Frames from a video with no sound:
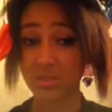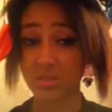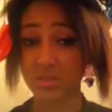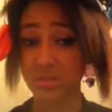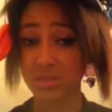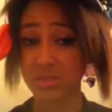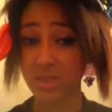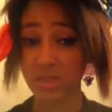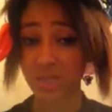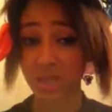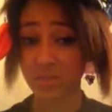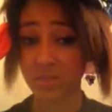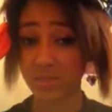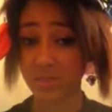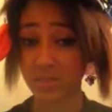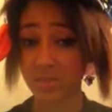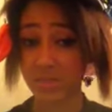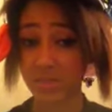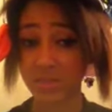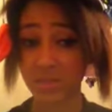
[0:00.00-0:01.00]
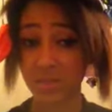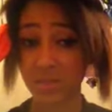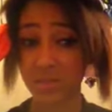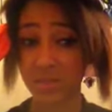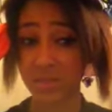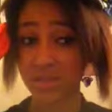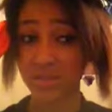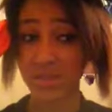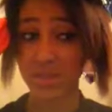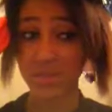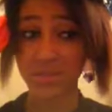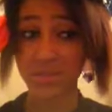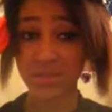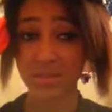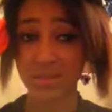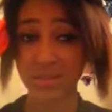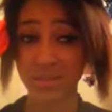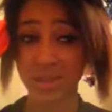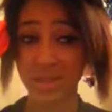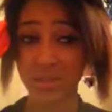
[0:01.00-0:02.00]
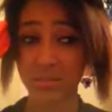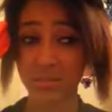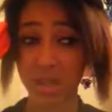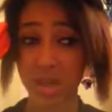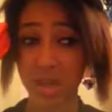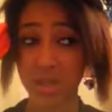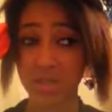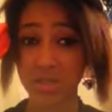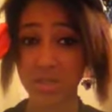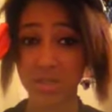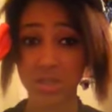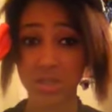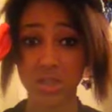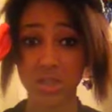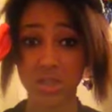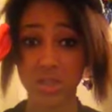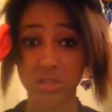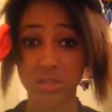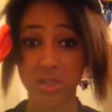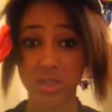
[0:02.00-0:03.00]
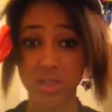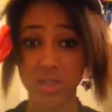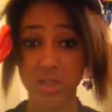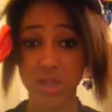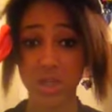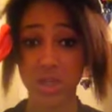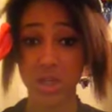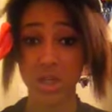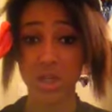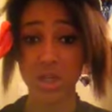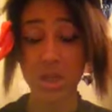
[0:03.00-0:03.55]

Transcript: You don't really have to dress up. Because I was in, like, boxers and a sweatshirt.